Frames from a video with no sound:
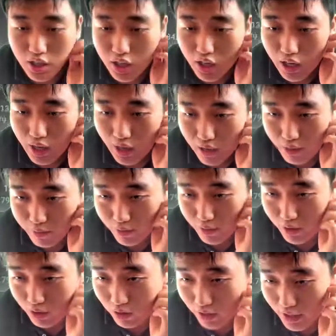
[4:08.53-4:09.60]
uh, if we
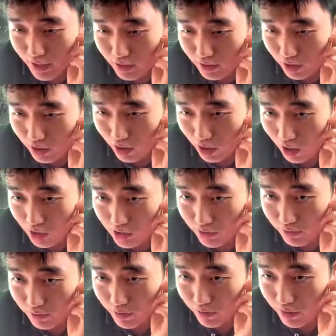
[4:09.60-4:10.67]
go look at the cost
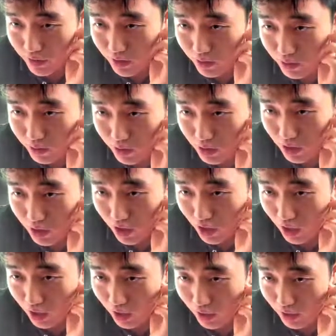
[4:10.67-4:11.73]
of revenue,
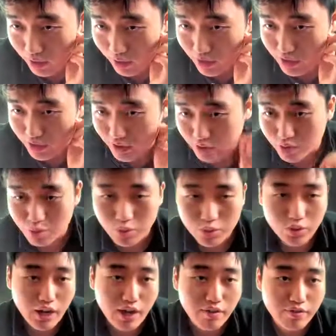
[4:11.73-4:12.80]
uh, actually don't, we
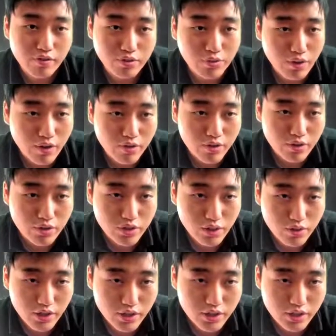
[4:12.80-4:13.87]
don't have revenue
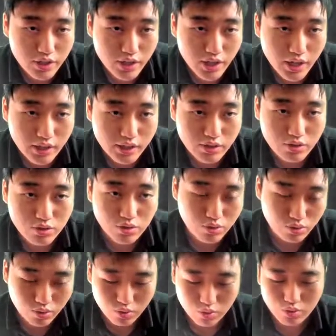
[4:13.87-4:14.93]
generation yet. Let's use
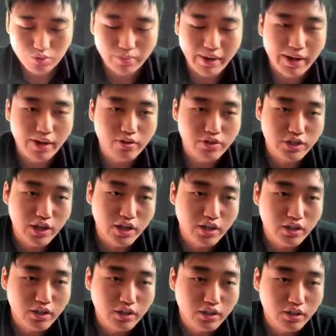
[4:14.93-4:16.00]
do use
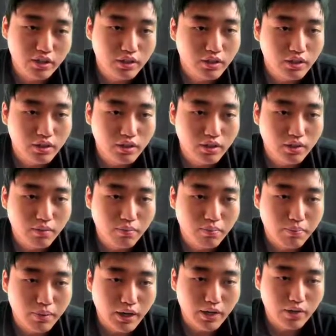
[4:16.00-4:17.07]
Biogen,
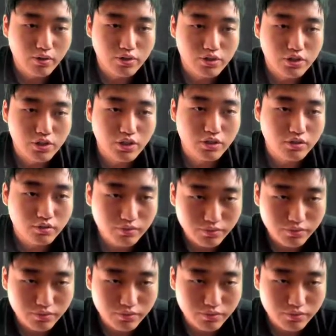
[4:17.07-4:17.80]
Biogen.